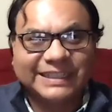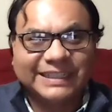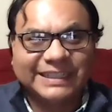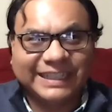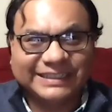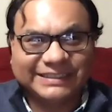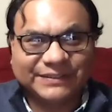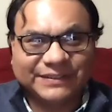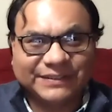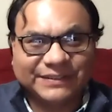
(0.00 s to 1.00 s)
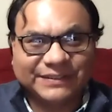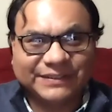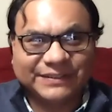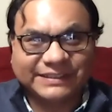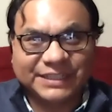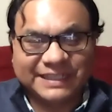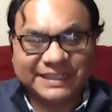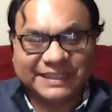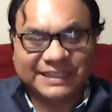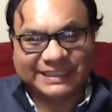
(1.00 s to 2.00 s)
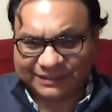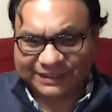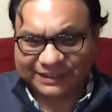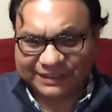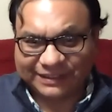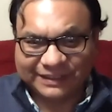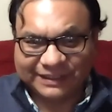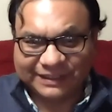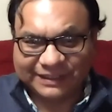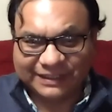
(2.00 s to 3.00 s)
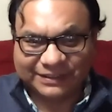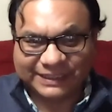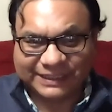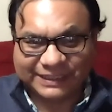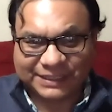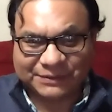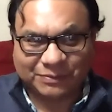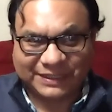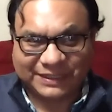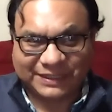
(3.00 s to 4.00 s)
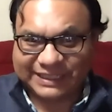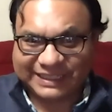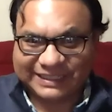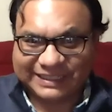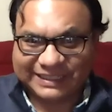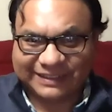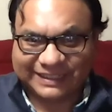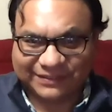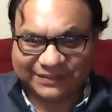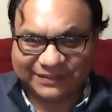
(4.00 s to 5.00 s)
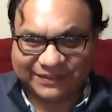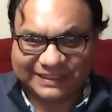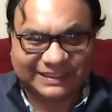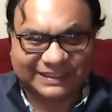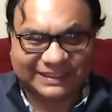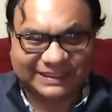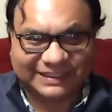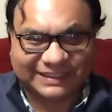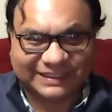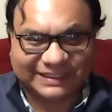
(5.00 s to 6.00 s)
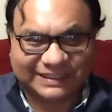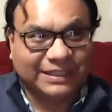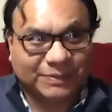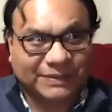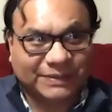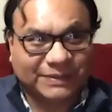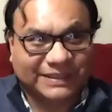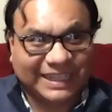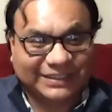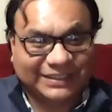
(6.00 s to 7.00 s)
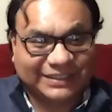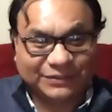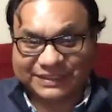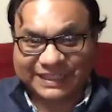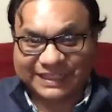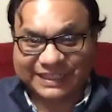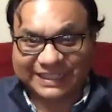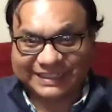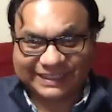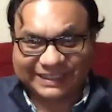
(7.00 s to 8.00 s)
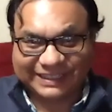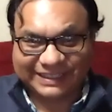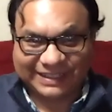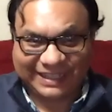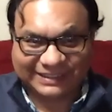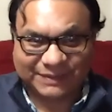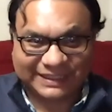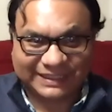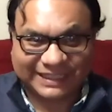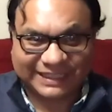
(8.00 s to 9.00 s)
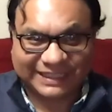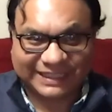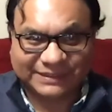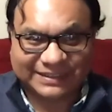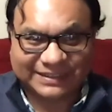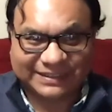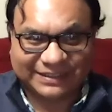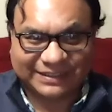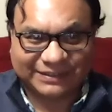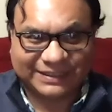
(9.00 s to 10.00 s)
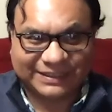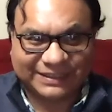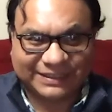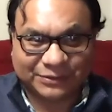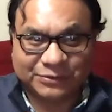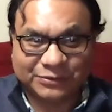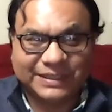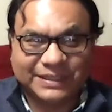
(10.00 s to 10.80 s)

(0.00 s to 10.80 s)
And so if your language isn't in Unicode, your language won't be displayed on these devices. So Durbin had the foresight to hey, let's make this application to this group.